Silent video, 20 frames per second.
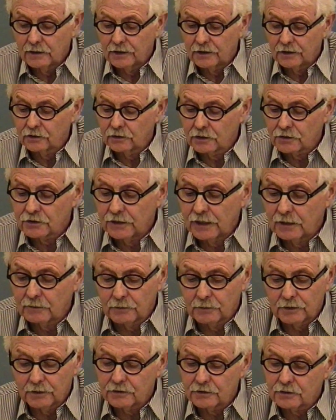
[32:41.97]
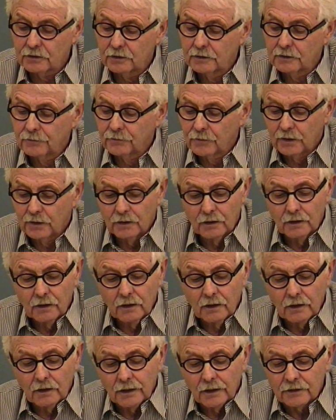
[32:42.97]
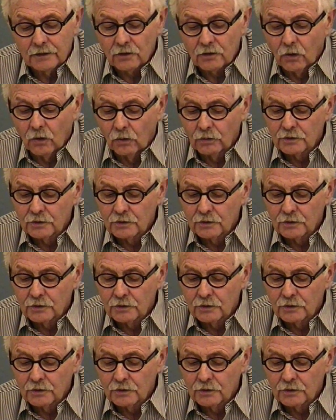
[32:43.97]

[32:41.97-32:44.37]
He could establish his